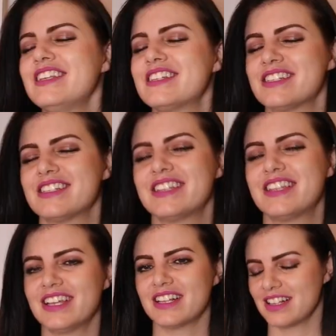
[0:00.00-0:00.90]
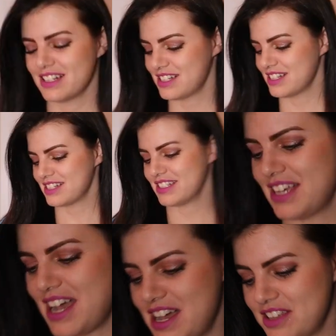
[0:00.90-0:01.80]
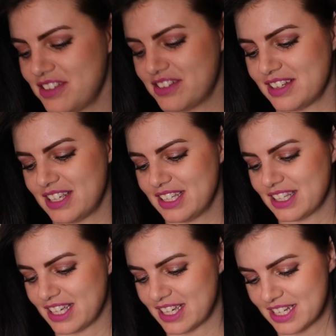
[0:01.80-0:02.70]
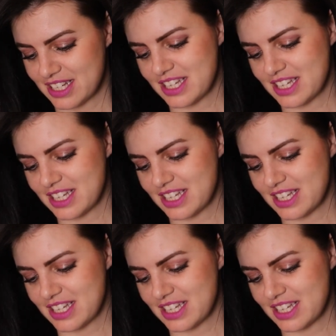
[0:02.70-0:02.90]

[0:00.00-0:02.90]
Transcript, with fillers: this is the thing. This is, yeah, you see, like.